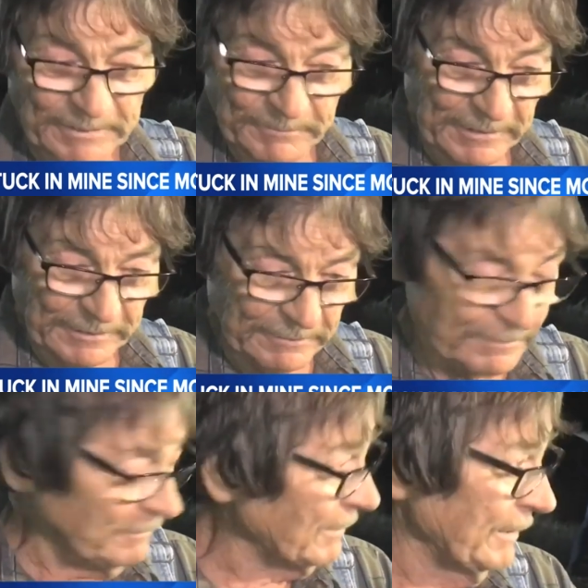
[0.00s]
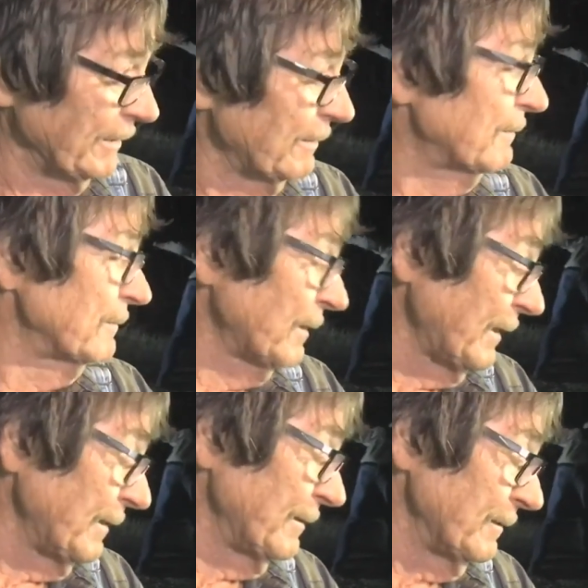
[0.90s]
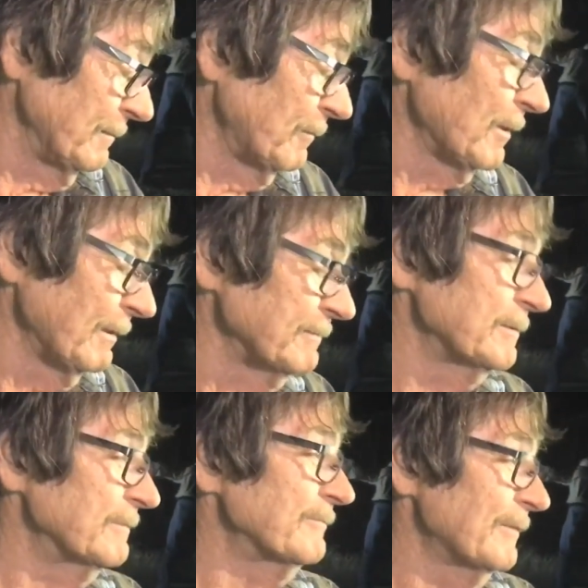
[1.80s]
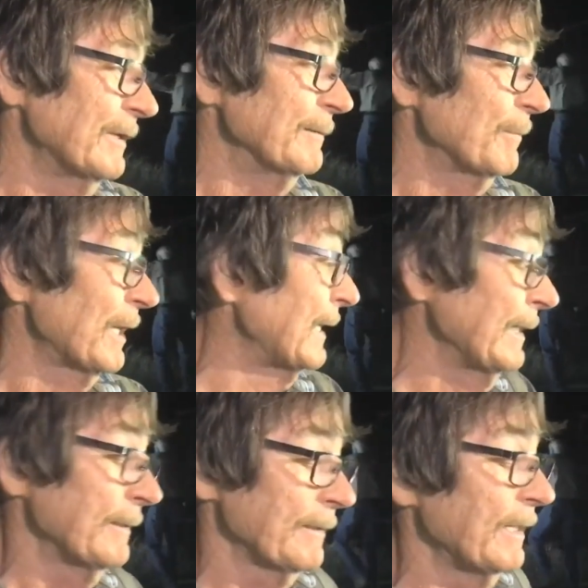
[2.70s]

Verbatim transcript: my mind all night and all day that what I was going to find, but I didn't.